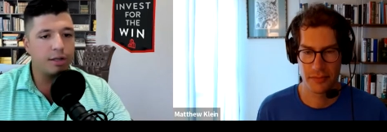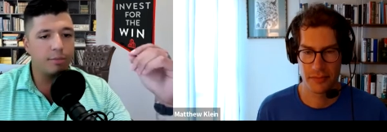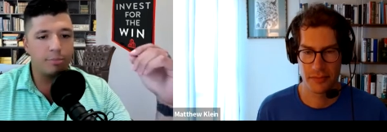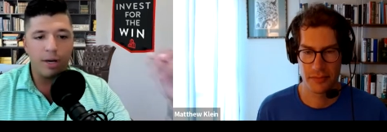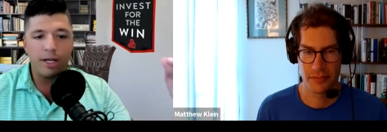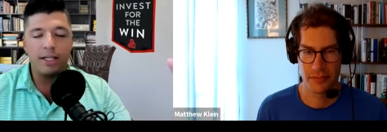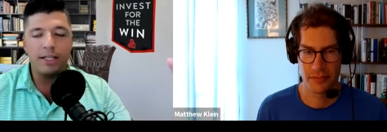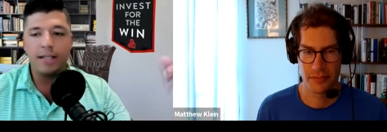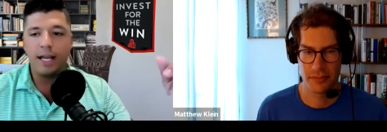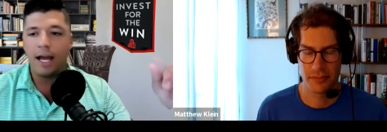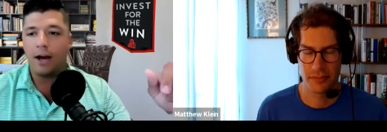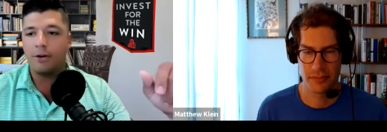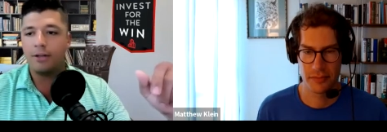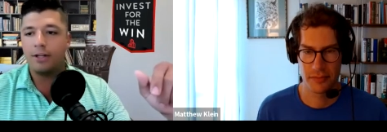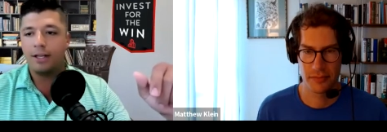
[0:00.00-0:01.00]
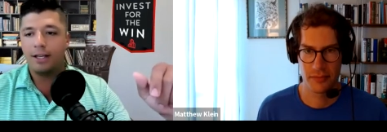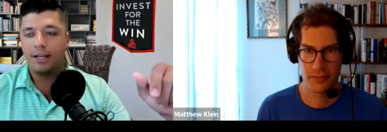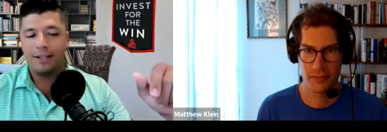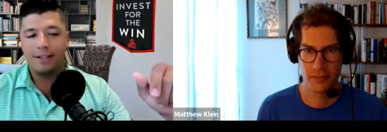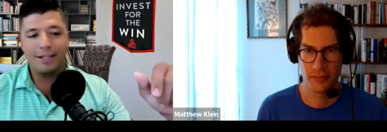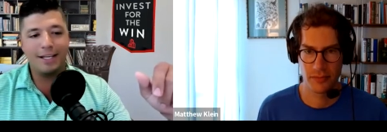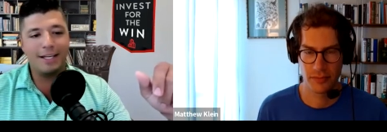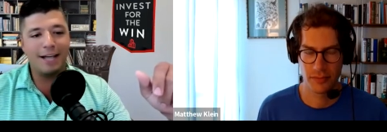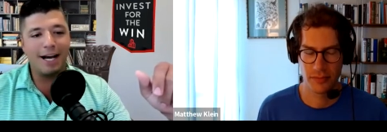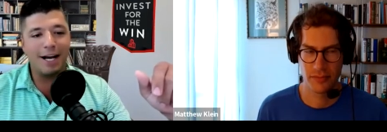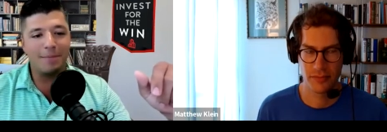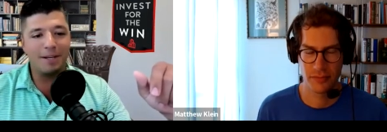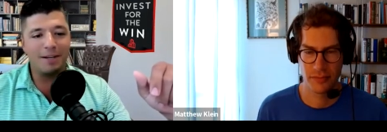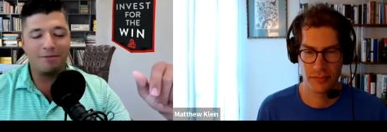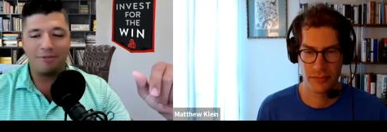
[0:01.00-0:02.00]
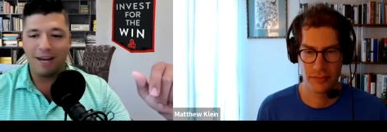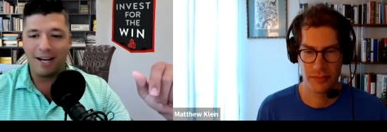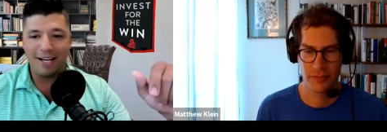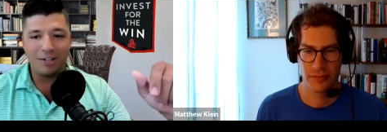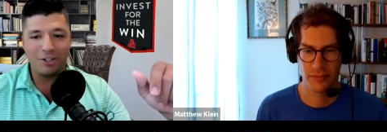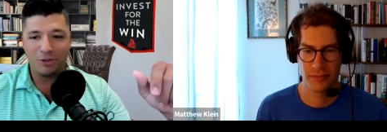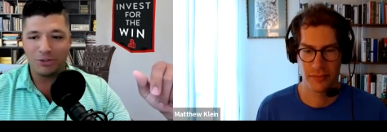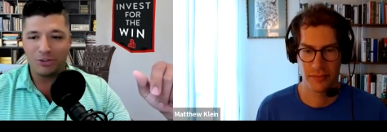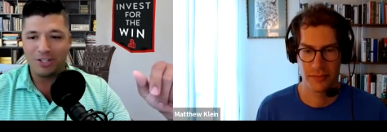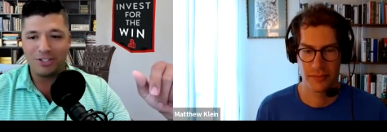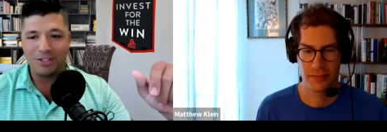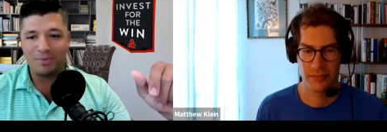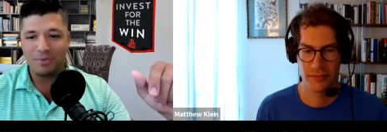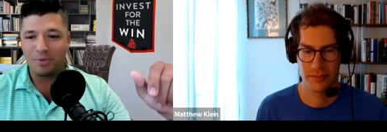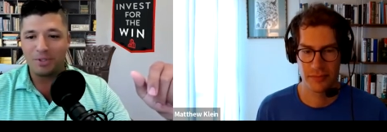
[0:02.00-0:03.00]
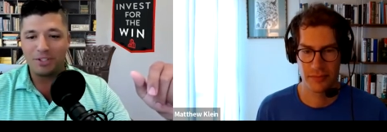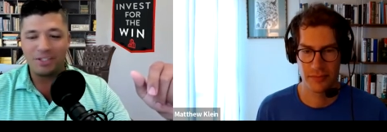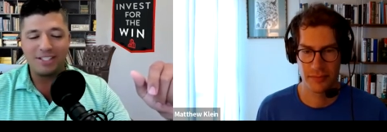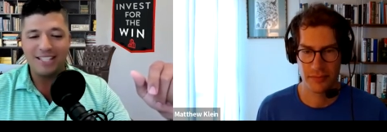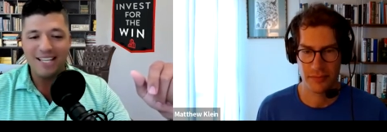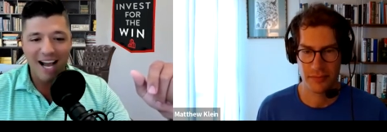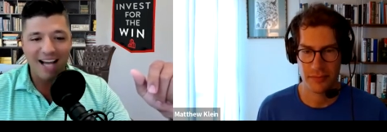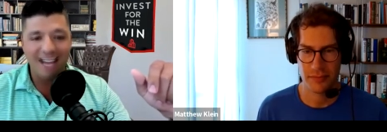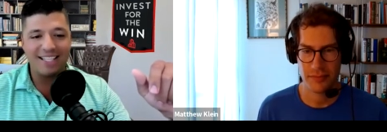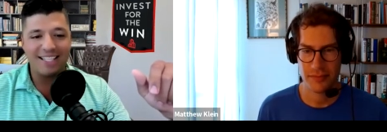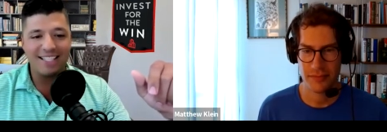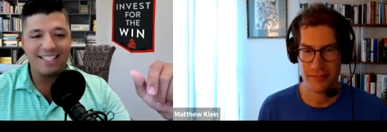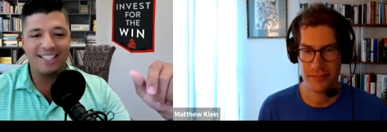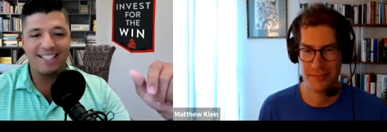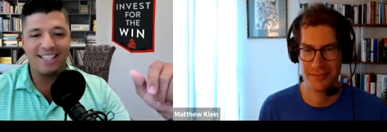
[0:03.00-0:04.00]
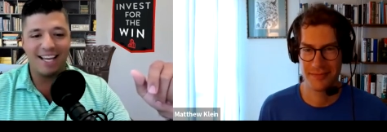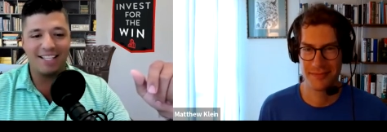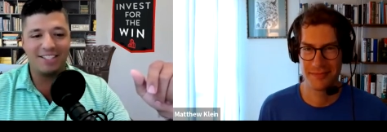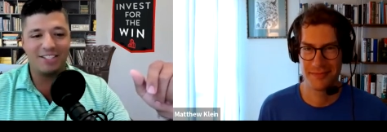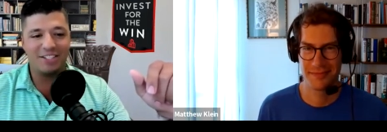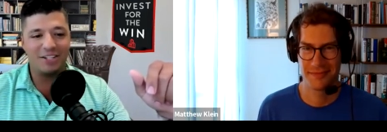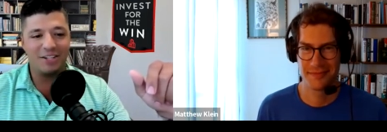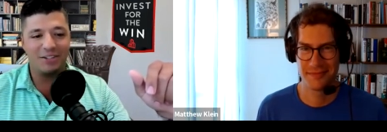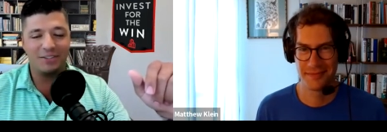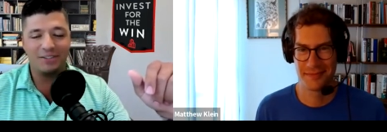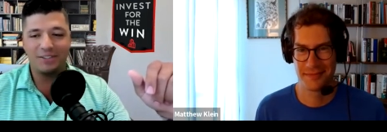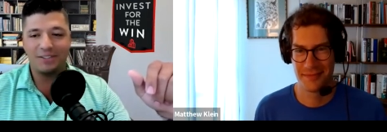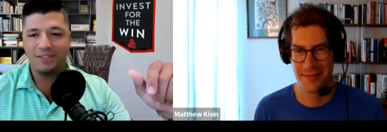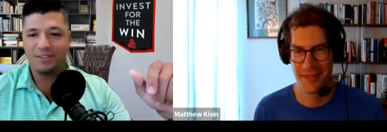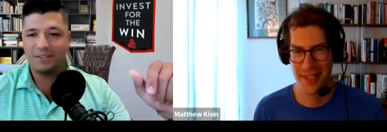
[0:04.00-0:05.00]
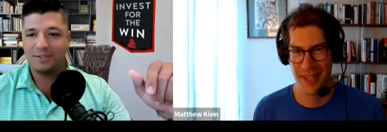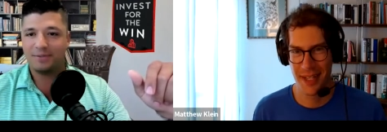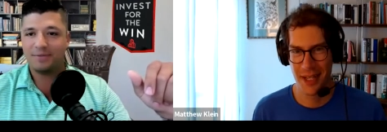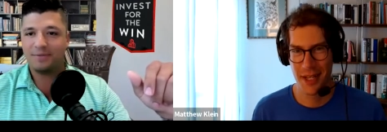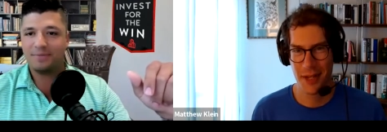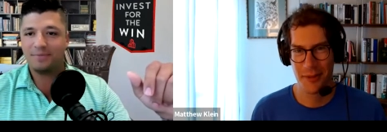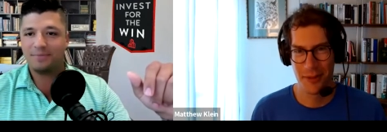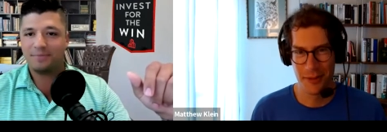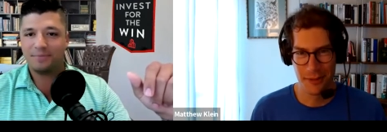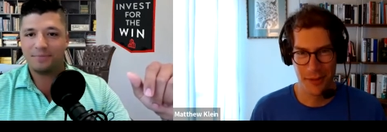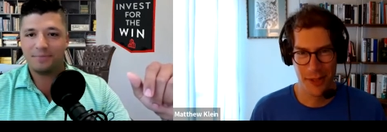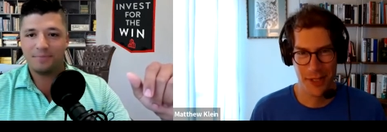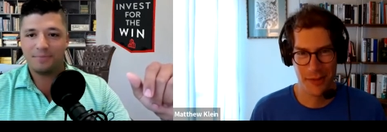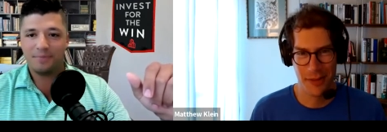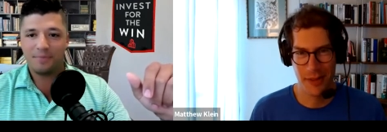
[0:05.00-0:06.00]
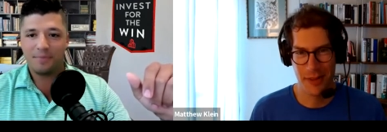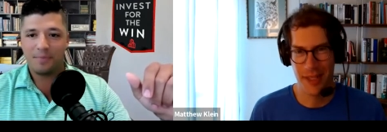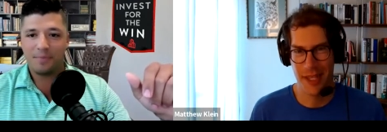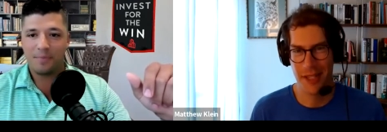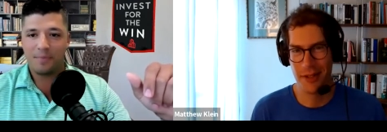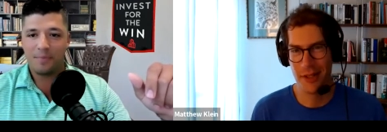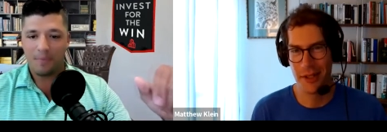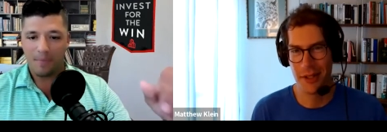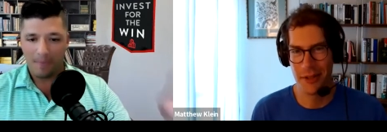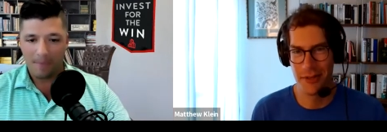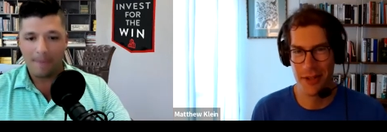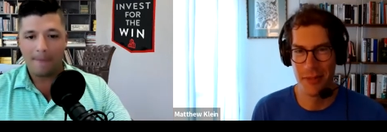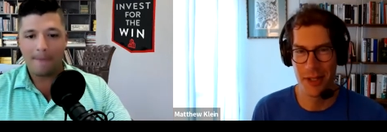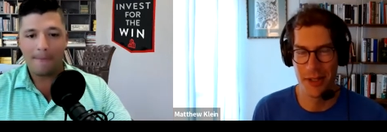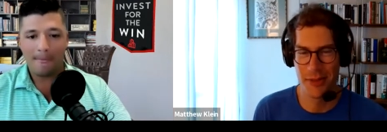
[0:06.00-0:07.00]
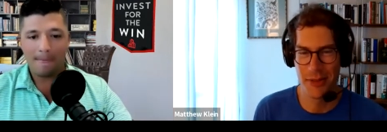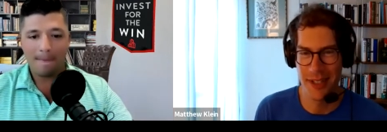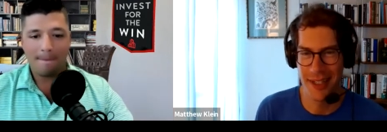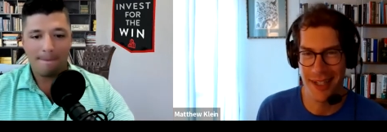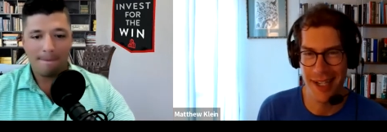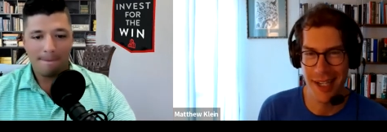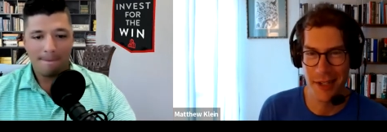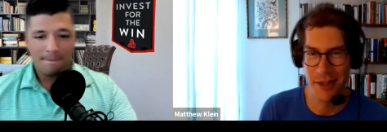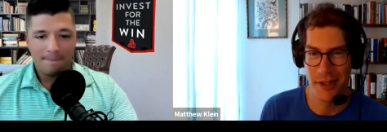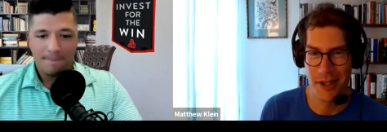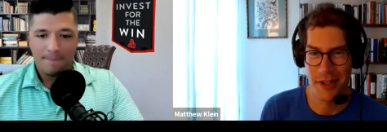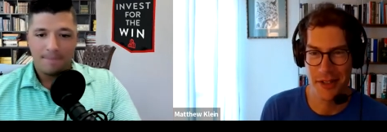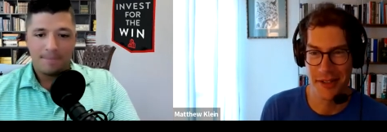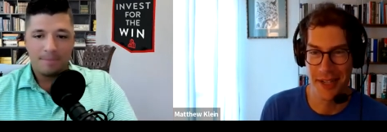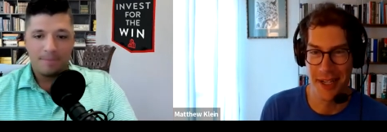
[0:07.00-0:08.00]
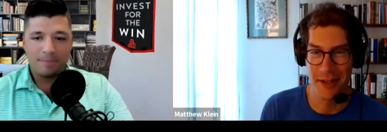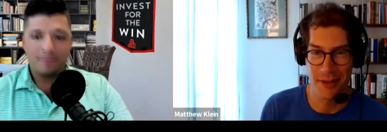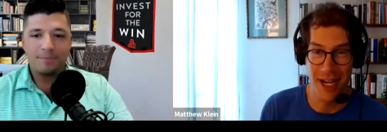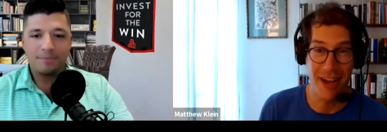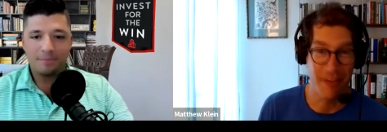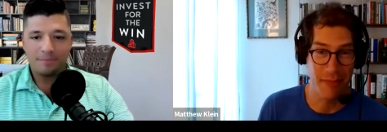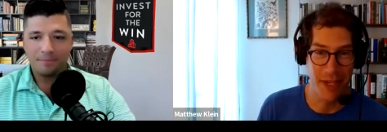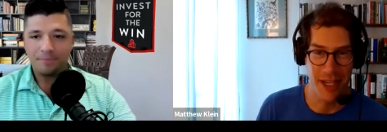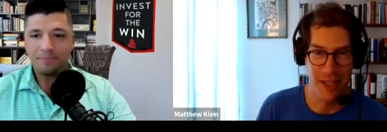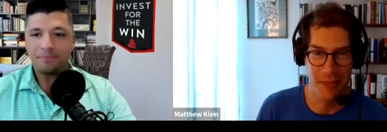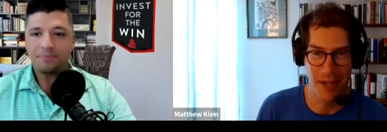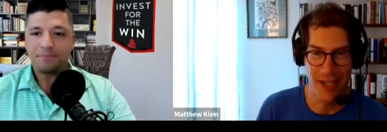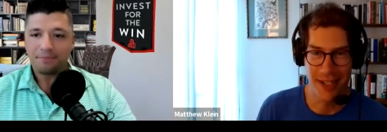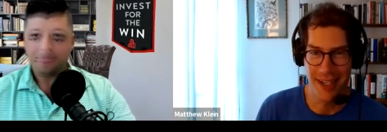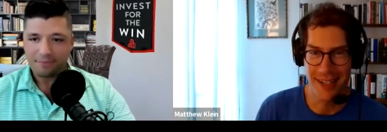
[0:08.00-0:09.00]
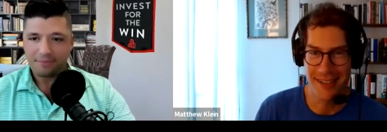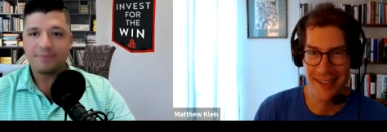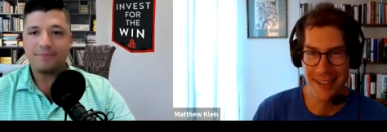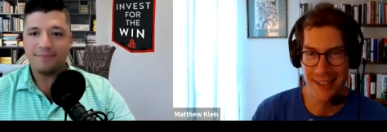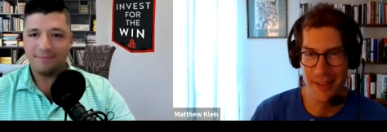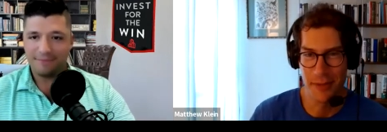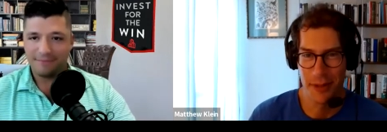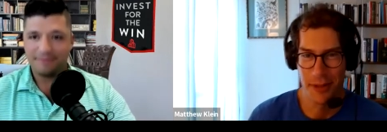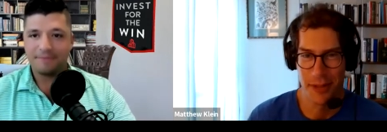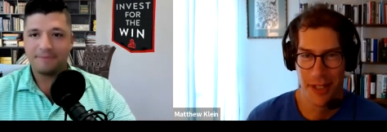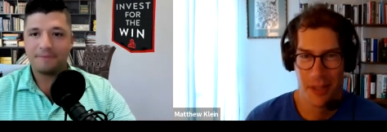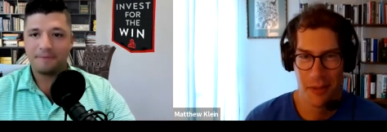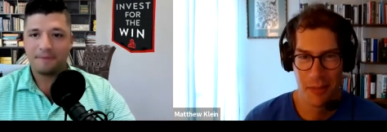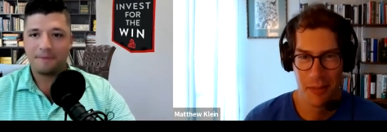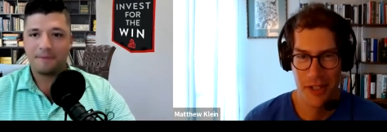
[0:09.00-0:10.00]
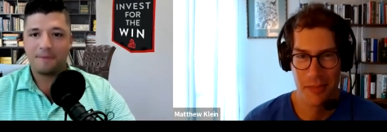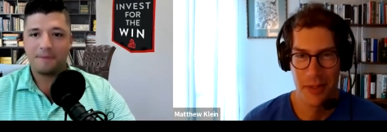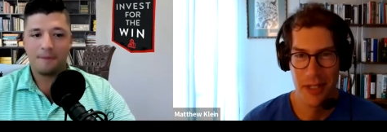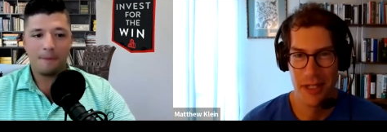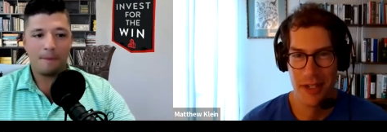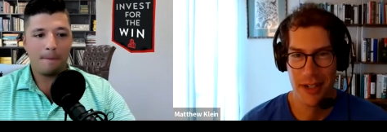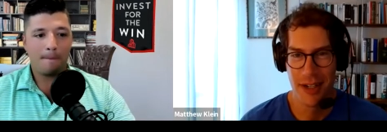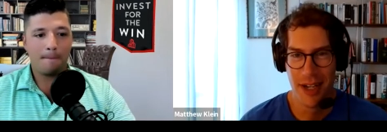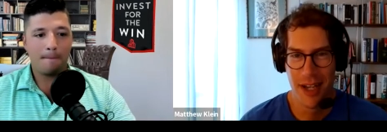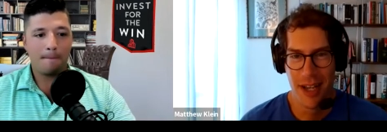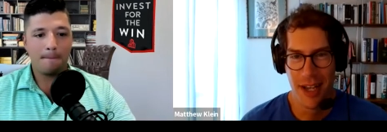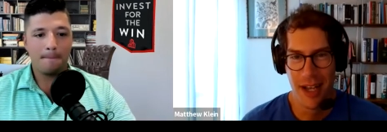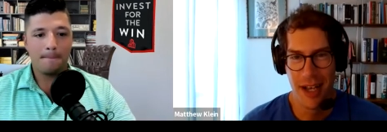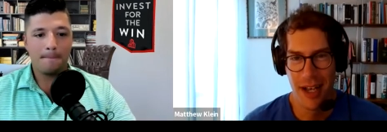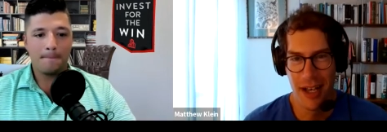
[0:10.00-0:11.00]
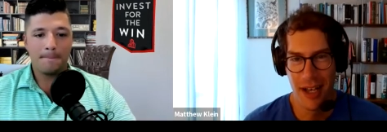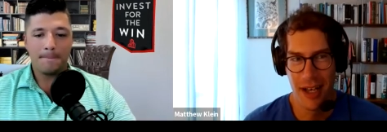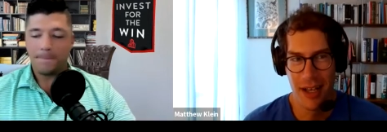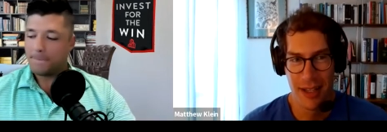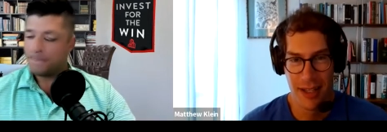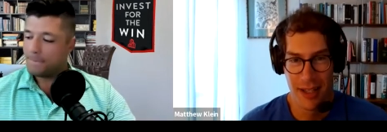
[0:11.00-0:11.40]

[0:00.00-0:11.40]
Speaker 1: and breaking down the economy and financial systems, which is not an easy thing to do.
Speaker 2: First of all, thank you, Logan, very much for the kind introduction and for having me on the podcast. Uh, it's a real pleasure to be here. Uh,